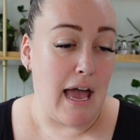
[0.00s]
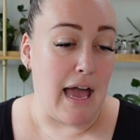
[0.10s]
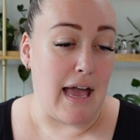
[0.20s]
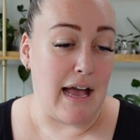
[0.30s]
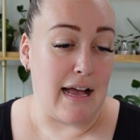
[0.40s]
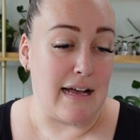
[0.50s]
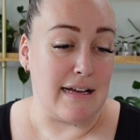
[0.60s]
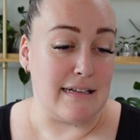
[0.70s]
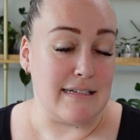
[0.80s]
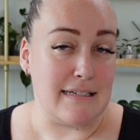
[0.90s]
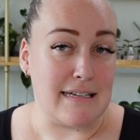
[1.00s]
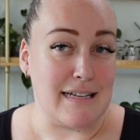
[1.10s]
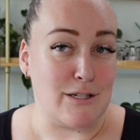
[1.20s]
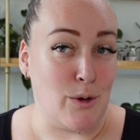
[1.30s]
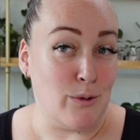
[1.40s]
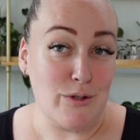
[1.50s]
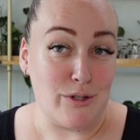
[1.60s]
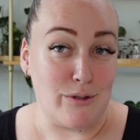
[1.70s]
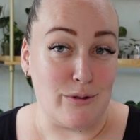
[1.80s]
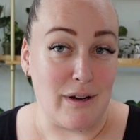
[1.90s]
and told
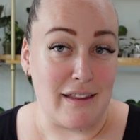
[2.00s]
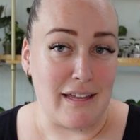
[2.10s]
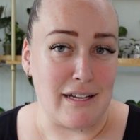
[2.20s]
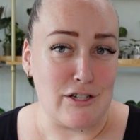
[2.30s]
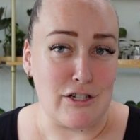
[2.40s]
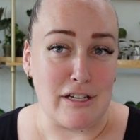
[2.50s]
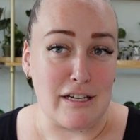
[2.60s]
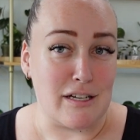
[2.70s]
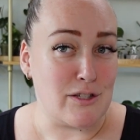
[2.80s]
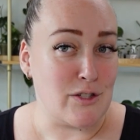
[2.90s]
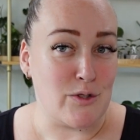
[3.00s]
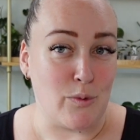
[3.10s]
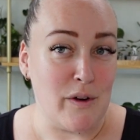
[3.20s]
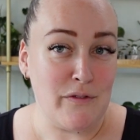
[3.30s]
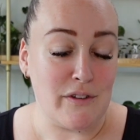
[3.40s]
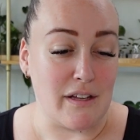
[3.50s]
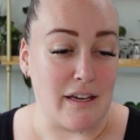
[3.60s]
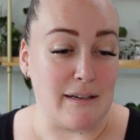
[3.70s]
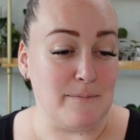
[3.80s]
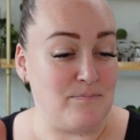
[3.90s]
you that she
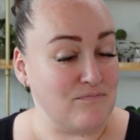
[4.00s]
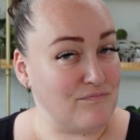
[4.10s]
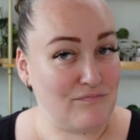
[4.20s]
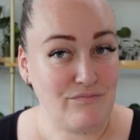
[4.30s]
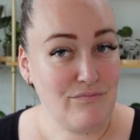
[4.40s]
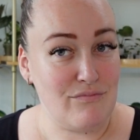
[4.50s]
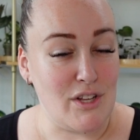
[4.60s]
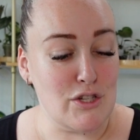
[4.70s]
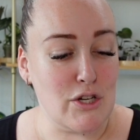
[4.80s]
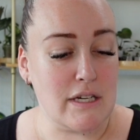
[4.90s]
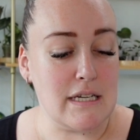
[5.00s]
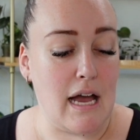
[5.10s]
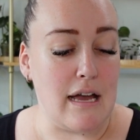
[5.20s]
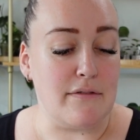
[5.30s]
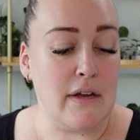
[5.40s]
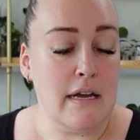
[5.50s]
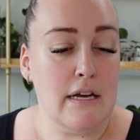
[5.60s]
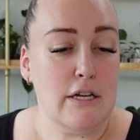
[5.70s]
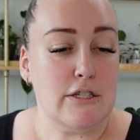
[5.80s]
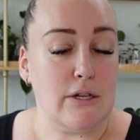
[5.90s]
swiftly took a dive.
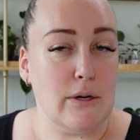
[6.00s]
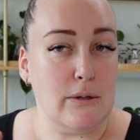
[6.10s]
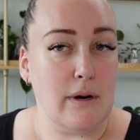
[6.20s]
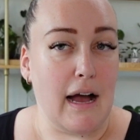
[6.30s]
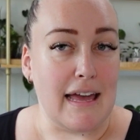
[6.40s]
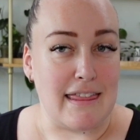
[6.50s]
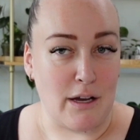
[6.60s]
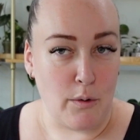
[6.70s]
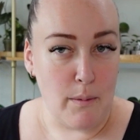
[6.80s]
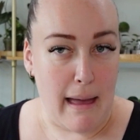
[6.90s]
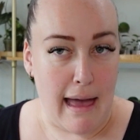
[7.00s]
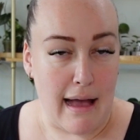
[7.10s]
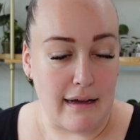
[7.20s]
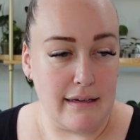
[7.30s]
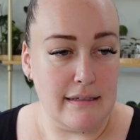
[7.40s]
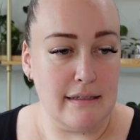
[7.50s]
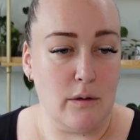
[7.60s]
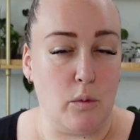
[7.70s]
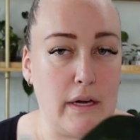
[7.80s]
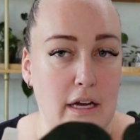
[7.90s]
So I think we're back.
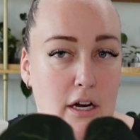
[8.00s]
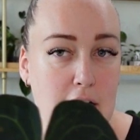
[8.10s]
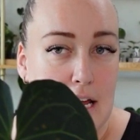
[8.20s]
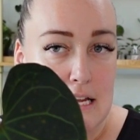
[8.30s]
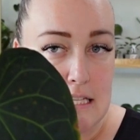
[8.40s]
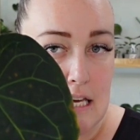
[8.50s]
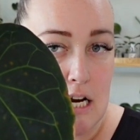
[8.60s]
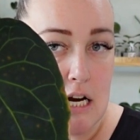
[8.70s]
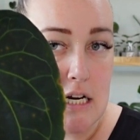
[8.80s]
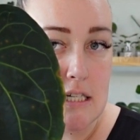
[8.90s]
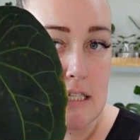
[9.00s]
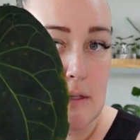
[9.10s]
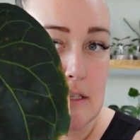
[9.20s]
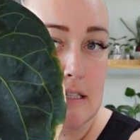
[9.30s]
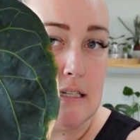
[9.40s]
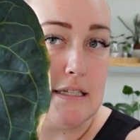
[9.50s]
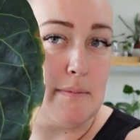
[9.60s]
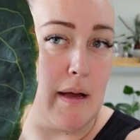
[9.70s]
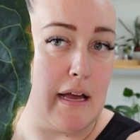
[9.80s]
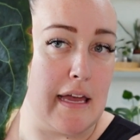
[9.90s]
We are getting there. So this is
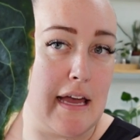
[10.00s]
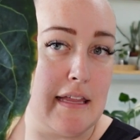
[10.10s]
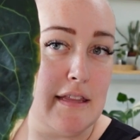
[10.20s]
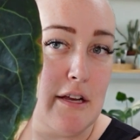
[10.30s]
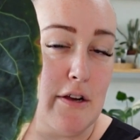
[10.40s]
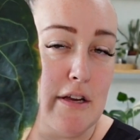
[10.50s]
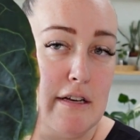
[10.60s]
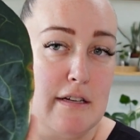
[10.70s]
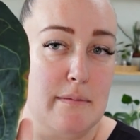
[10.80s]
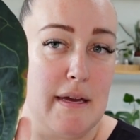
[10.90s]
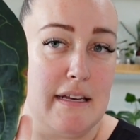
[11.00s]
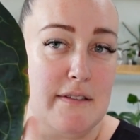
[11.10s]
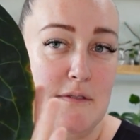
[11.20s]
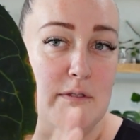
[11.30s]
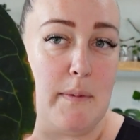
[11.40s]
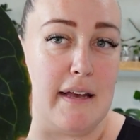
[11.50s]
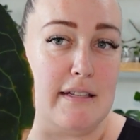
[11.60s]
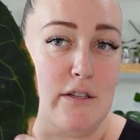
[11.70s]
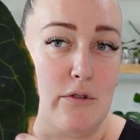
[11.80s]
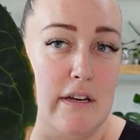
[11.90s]
my Anthurium Ace of
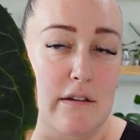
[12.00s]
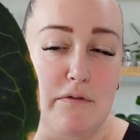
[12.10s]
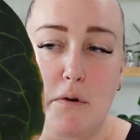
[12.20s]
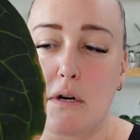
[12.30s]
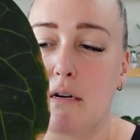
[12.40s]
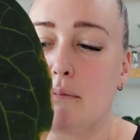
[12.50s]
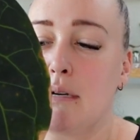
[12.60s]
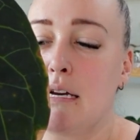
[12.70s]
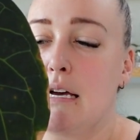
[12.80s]
Spades green form.